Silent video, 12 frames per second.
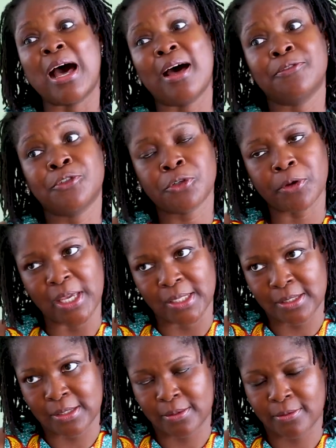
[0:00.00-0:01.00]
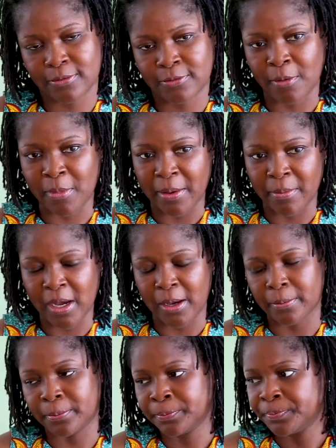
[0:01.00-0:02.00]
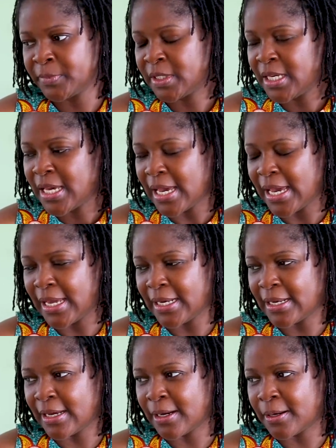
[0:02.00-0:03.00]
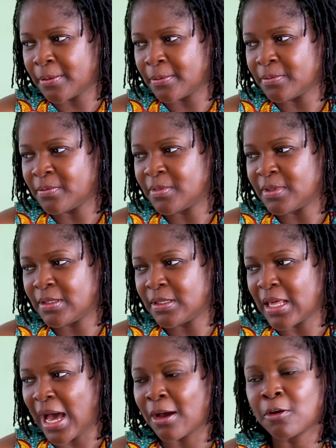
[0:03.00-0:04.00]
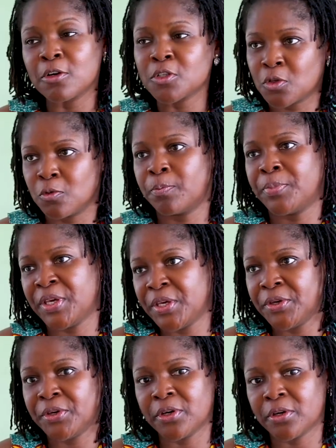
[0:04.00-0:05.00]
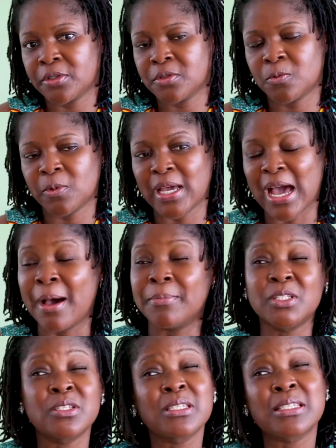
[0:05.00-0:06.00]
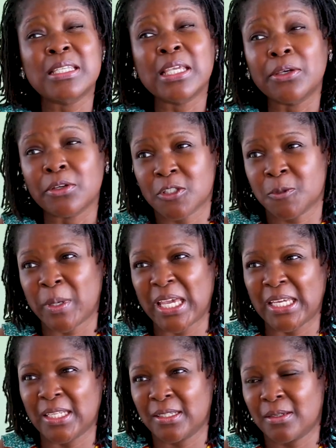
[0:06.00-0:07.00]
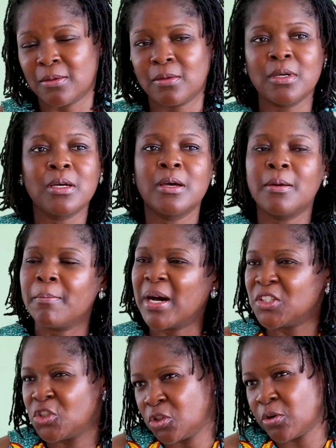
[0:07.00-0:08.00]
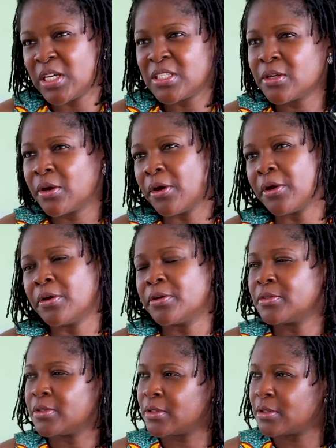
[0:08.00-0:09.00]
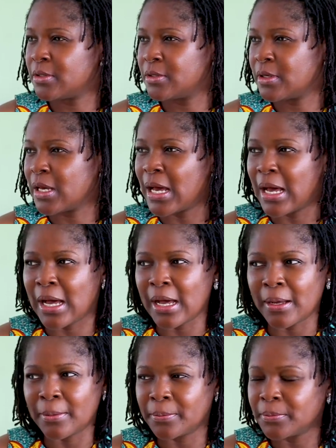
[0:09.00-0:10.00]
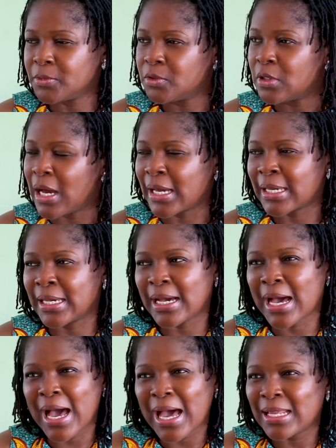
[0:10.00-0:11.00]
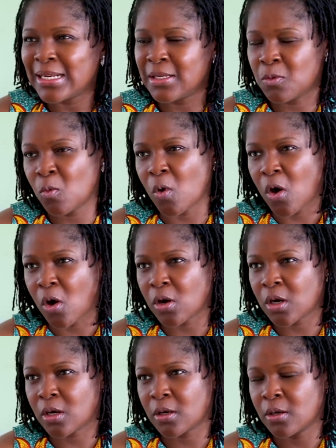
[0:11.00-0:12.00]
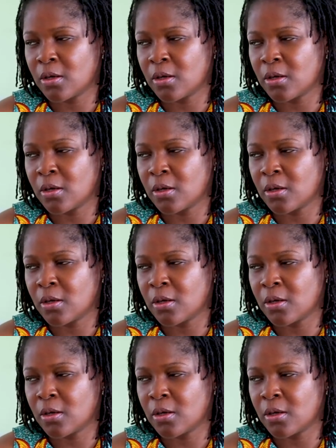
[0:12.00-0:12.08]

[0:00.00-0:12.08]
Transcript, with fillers: mm-hmm. I have traits mm-hmm. for my mom. Mm-hmm. And um, I go through periods where I'm in serious pain. My joints hurt, um, I can hardly walk.